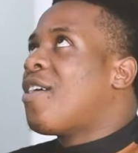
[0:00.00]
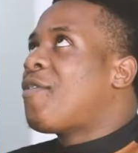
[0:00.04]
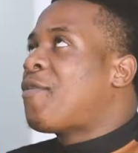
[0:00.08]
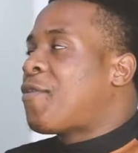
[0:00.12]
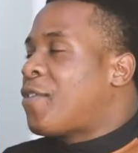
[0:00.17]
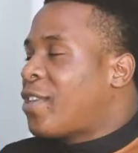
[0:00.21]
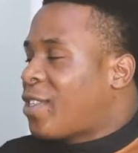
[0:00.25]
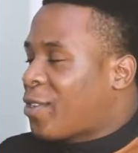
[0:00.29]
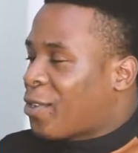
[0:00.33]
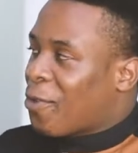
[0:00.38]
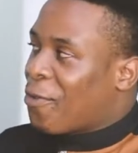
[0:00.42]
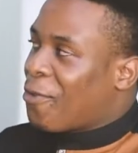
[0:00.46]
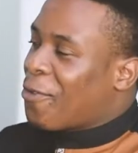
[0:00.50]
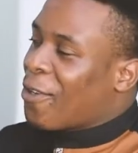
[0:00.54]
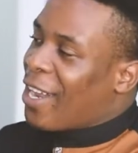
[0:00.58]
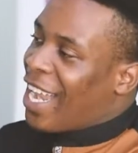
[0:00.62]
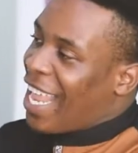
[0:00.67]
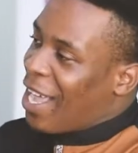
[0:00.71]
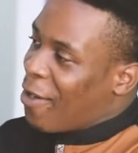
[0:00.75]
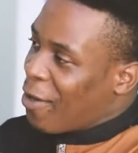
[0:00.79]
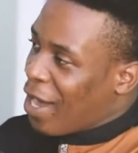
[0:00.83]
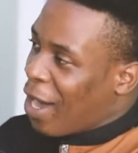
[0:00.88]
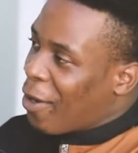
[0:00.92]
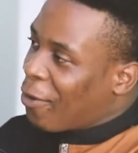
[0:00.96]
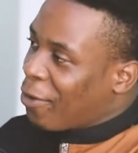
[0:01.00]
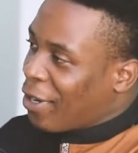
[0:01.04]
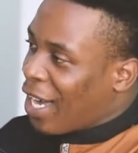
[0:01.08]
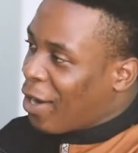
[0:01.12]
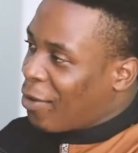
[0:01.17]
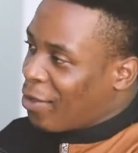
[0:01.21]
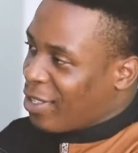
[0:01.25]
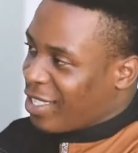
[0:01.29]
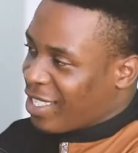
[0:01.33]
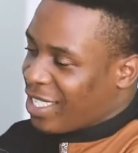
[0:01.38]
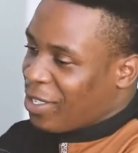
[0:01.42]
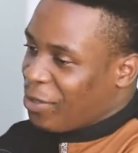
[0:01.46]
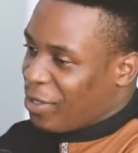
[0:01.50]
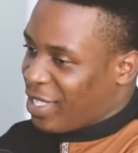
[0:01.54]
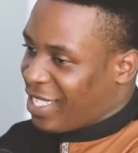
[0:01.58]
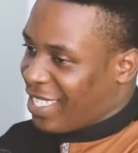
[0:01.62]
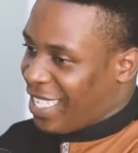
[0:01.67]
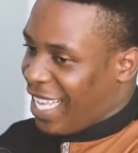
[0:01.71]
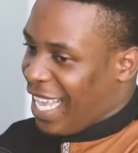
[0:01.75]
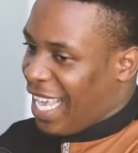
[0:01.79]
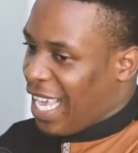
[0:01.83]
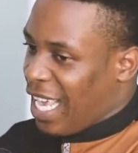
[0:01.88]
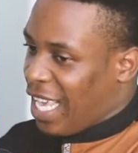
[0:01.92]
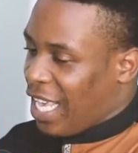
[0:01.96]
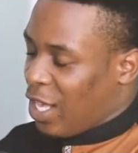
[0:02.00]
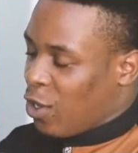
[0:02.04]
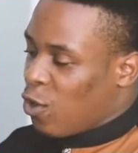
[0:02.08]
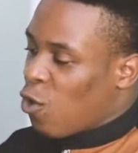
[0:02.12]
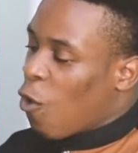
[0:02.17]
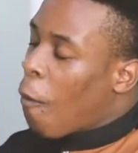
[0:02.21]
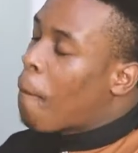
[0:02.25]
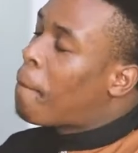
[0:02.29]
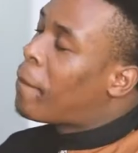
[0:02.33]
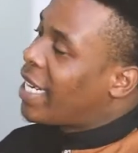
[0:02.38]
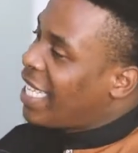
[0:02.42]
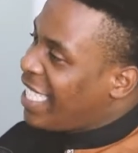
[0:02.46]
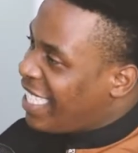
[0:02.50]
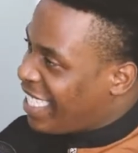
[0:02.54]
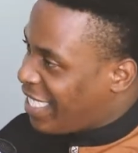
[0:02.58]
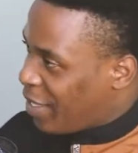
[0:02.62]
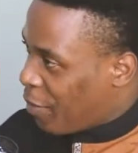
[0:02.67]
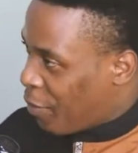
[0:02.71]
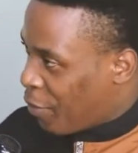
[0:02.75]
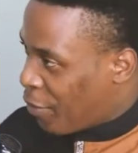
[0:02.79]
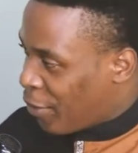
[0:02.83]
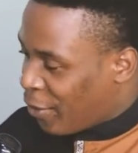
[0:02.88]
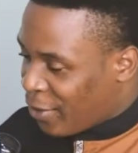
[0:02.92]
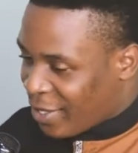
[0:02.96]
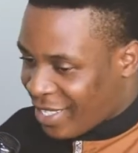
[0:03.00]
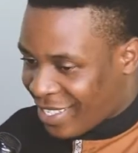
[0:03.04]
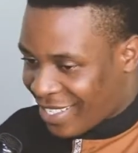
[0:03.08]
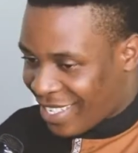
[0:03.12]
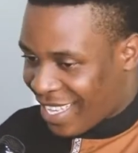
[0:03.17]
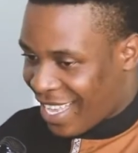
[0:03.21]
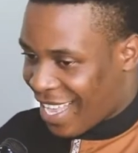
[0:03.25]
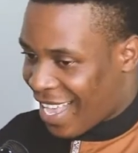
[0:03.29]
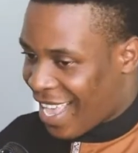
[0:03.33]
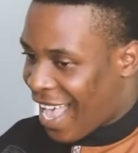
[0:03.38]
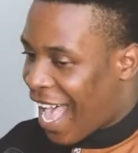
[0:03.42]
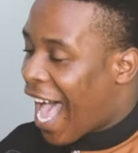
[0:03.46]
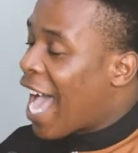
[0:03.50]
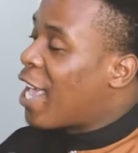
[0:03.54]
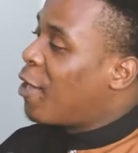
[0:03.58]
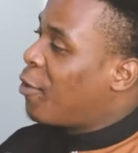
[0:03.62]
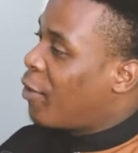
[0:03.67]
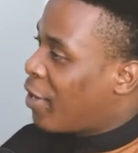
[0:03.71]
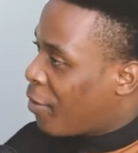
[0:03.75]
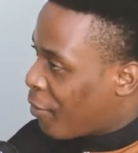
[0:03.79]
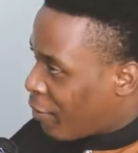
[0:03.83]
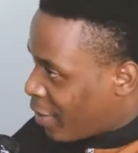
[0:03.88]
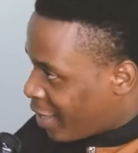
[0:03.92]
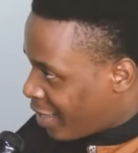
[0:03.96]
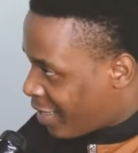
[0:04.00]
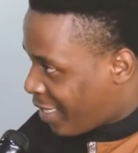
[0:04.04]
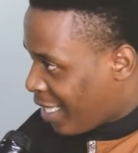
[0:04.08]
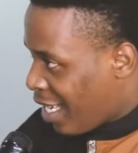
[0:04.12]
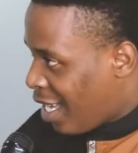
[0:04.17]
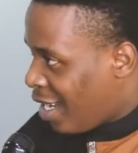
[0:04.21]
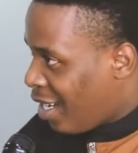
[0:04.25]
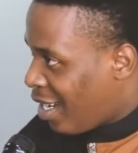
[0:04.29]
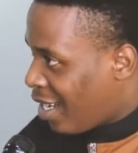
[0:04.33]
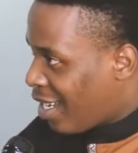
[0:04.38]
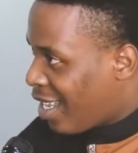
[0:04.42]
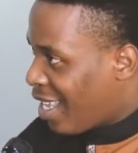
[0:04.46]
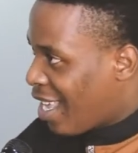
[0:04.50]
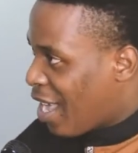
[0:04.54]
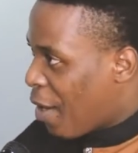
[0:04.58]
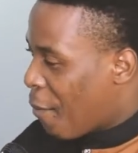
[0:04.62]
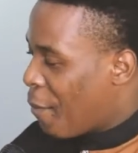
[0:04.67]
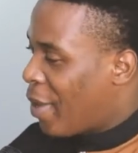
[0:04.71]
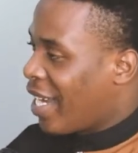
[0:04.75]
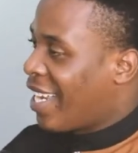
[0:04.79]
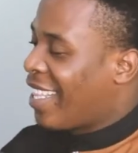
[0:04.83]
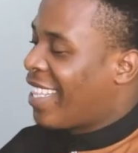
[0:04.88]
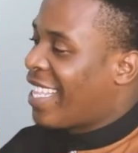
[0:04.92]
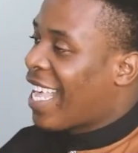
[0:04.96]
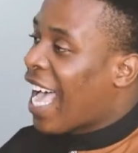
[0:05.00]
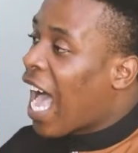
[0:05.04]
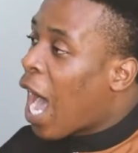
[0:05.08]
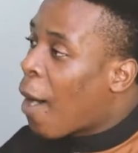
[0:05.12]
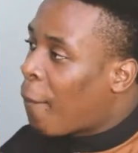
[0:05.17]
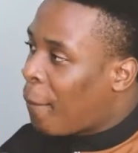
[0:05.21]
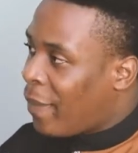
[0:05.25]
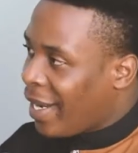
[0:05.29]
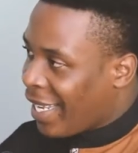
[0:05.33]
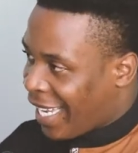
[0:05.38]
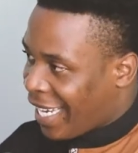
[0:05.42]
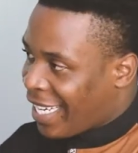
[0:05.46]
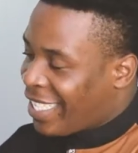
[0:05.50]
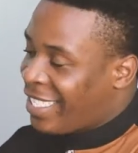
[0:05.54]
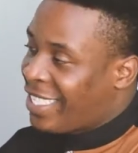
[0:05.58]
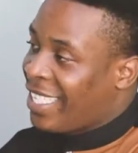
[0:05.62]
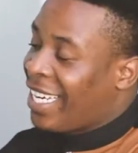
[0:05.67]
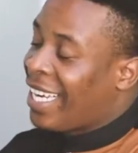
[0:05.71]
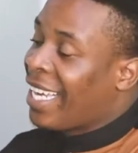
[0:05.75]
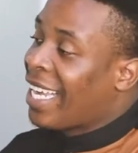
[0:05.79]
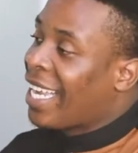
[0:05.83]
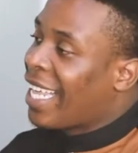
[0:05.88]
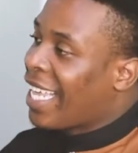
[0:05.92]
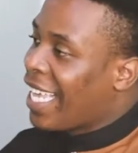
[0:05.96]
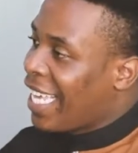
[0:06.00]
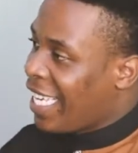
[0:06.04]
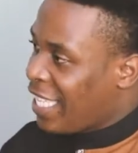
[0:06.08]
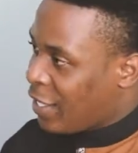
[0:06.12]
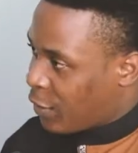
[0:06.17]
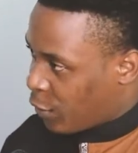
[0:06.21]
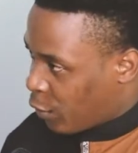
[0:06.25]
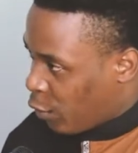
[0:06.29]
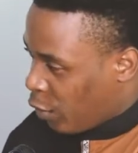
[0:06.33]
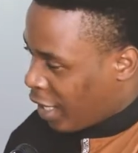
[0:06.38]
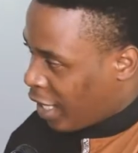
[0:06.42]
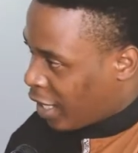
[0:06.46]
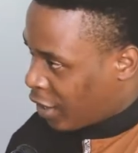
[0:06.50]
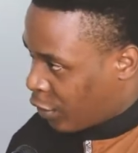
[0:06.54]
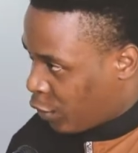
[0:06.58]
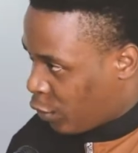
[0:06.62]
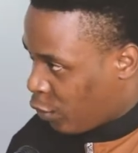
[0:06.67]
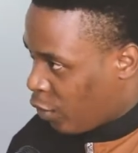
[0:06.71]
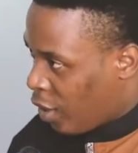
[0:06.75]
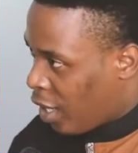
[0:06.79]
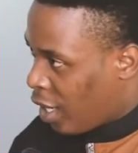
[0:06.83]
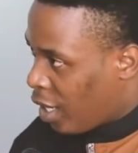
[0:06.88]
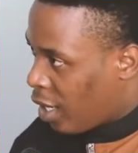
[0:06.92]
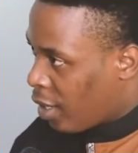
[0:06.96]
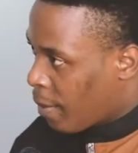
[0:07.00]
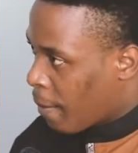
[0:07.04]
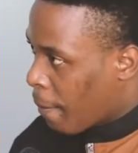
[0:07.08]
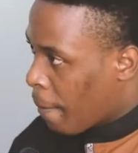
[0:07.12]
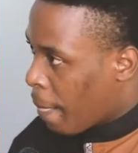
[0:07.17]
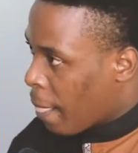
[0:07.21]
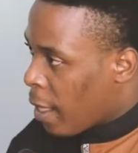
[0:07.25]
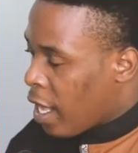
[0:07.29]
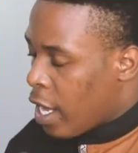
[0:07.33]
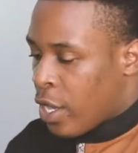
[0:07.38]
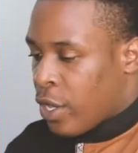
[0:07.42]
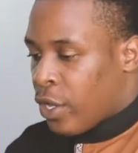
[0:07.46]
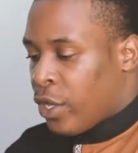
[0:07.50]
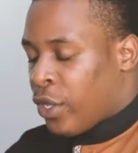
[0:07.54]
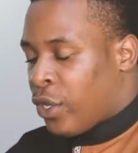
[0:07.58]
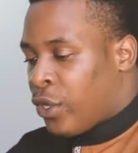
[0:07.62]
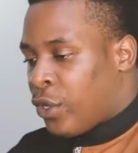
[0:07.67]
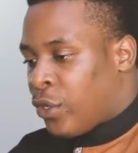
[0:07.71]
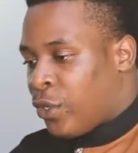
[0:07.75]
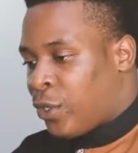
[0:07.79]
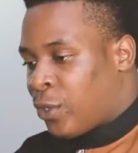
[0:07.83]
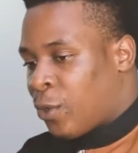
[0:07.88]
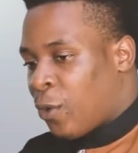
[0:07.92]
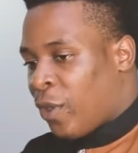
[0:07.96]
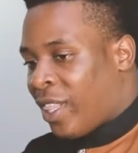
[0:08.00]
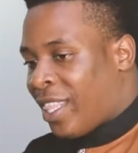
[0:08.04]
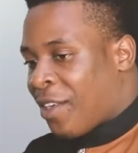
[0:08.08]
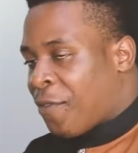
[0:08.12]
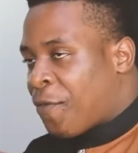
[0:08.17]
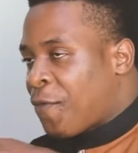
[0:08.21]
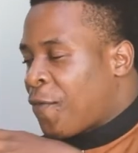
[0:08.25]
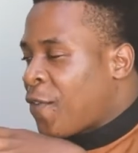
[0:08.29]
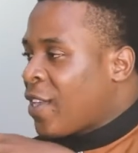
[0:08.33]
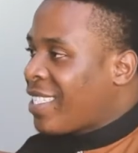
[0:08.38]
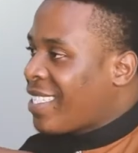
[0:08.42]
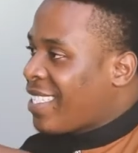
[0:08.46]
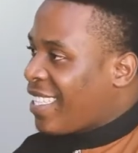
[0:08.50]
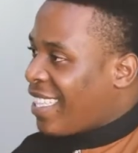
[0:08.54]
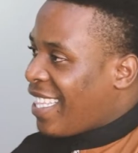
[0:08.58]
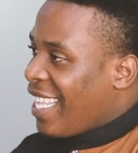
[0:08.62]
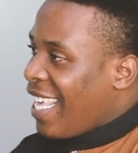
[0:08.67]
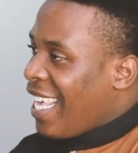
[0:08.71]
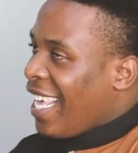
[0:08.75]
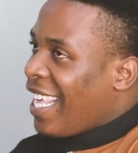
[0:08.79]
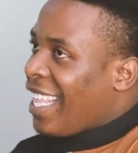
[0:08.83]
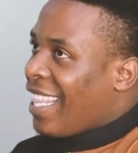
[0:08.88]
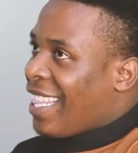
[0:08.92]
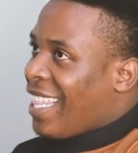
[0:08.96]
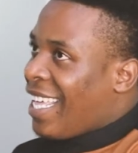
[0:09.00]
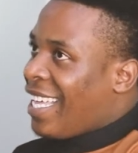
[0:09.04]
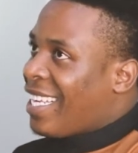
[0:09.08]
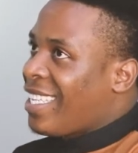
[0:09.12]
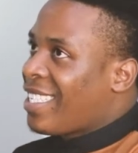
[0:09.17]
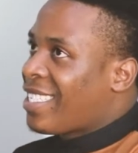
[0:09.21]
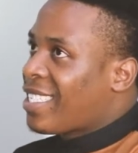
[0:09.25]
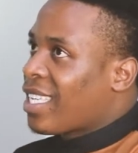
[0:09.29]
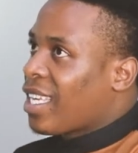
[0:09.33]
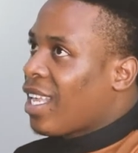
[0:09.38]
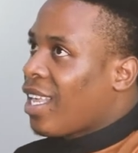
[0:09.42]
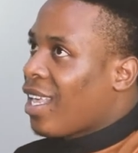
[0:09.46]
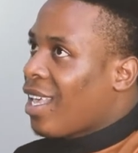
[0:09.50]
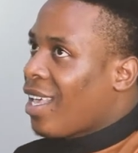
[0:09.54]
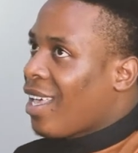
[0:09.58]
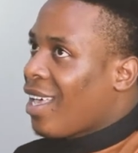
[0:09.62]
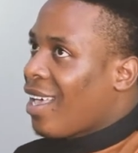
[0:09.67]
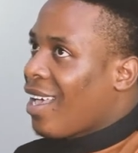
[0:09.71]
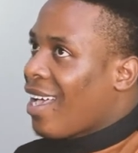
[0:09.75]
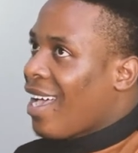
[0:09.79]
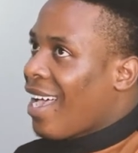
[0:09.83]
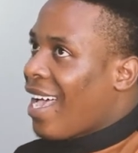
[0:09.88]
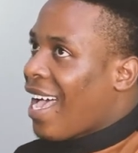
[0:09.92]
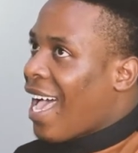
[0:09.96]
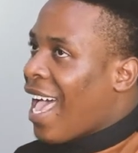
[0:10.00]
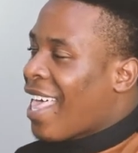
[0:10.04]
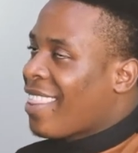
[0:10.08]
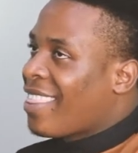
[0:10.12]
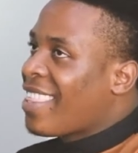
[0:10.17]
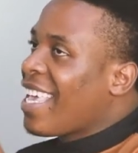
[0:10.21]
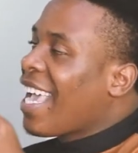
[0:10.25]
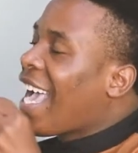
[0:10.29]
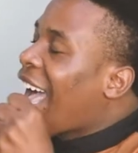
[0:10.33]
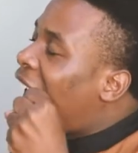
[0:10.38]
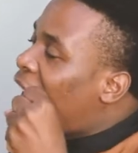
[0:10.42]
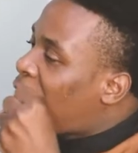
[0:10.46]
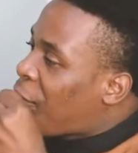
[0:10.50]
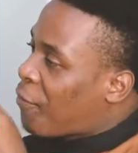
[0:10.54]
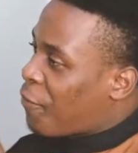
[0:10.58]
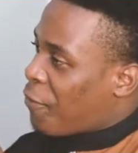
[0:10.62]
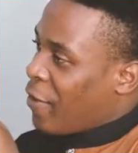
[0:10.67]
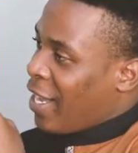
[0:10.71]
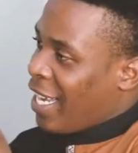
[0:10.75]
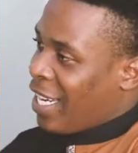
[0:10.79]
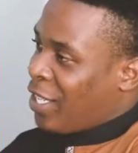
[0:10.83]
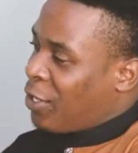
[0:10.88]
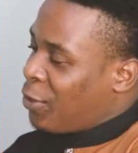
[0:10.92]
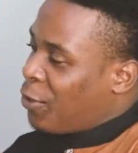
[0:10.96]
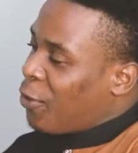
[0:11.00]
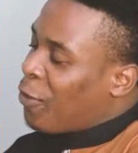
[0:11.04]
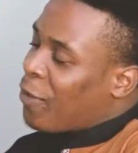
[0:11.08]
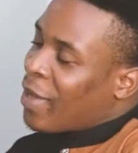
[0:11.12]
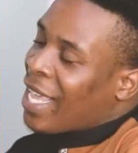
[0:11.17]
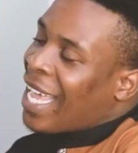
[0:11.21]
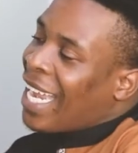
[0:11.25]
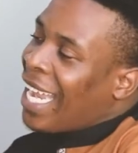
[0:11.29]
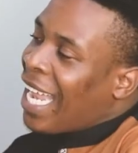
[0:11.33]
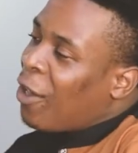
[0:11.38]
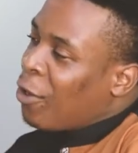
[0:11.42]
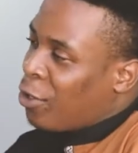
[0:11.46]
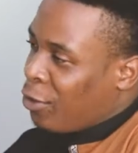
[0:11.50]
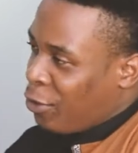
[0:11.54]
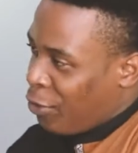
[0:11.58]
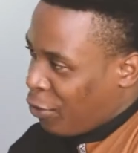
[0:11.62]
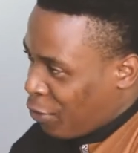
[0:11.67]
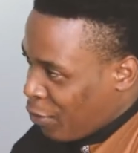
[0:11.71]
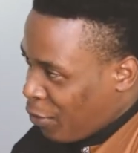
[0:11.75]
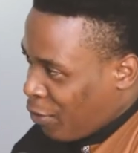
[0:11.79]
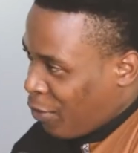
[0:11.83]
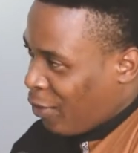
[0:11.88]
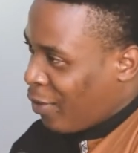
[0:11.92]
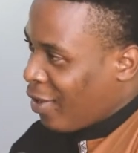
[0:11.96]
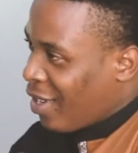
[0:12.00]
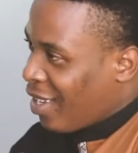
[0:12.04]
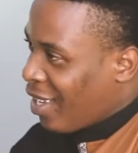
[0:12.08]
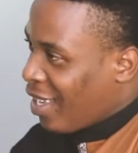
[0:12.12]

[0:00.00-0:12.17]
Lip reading: First of all, I would still say, you know, principles are universal, but their application is contextual. So the first thing that I think Africa should be allowed to do